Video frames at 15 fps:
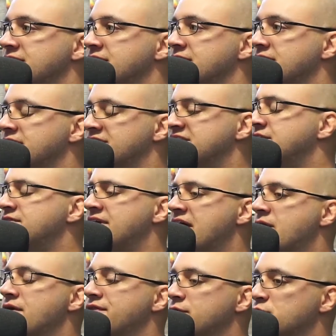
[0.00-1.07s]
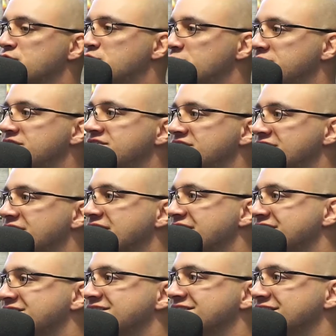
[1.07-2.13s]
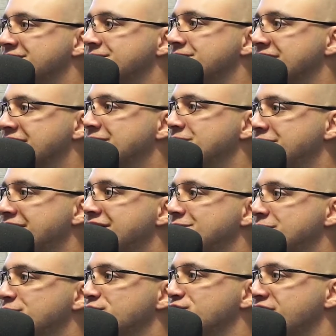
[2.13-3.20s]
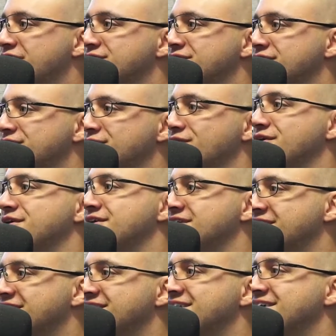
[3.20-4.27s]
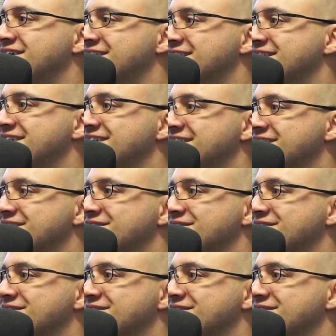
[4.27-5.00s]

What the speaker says: Because even now I think we're too easy on licensing, like letting people drive. I feel like you know.